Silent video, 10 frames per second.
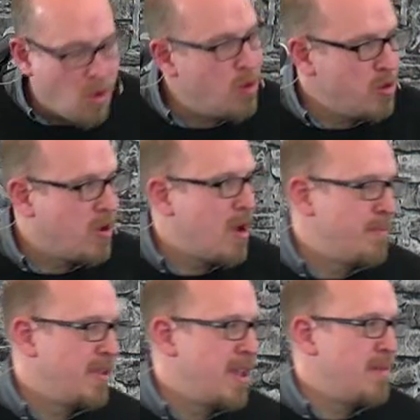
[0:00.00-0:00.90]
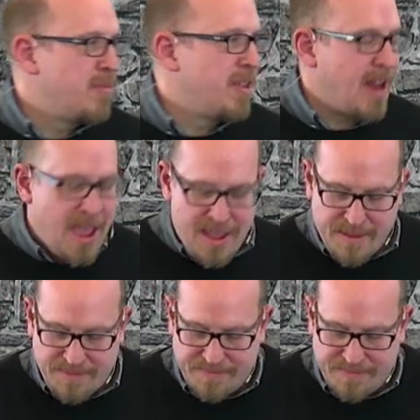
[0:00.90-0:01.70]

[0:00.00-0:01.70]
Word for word: Won't you come to him today?